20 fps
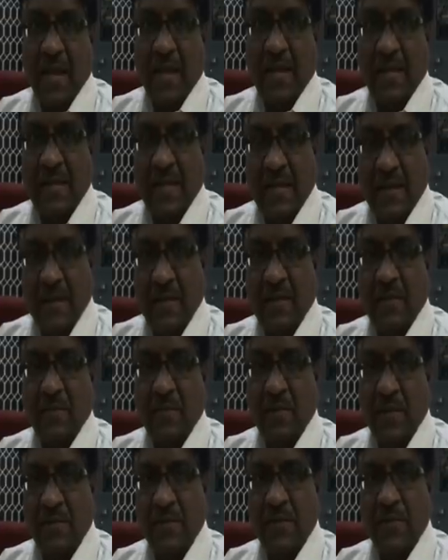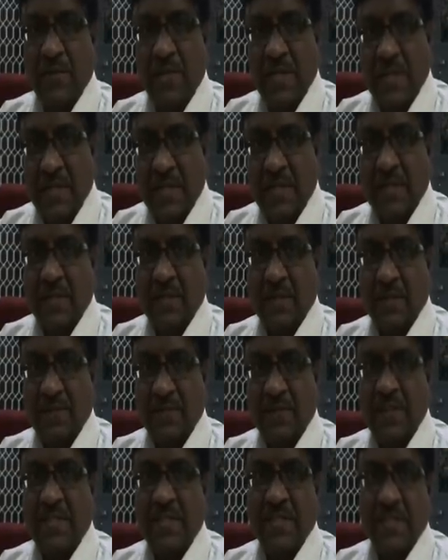And then one of the unique
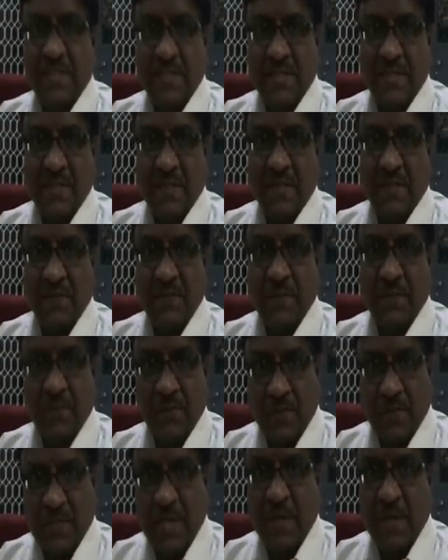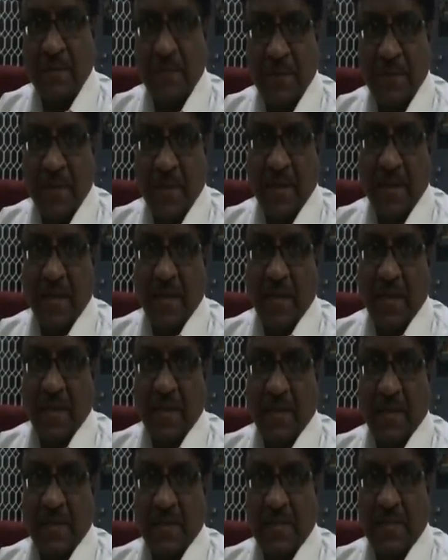features of the program
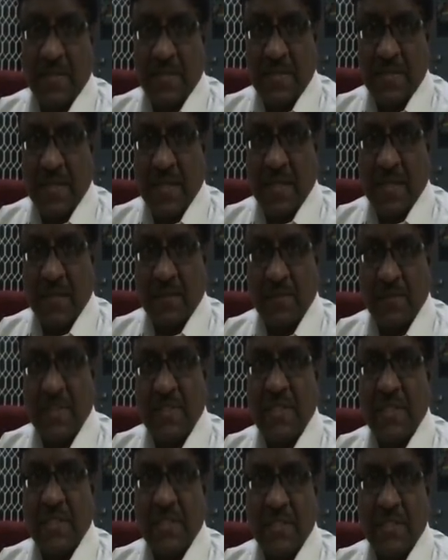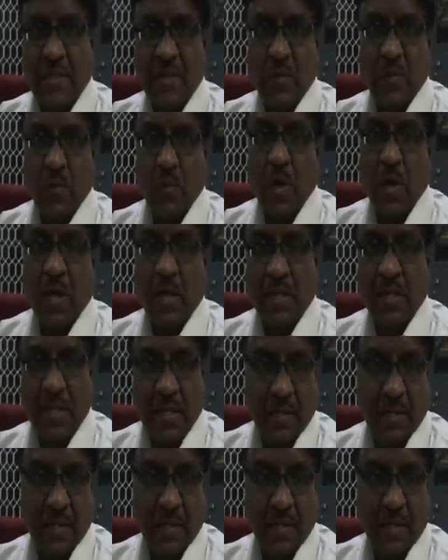is a business war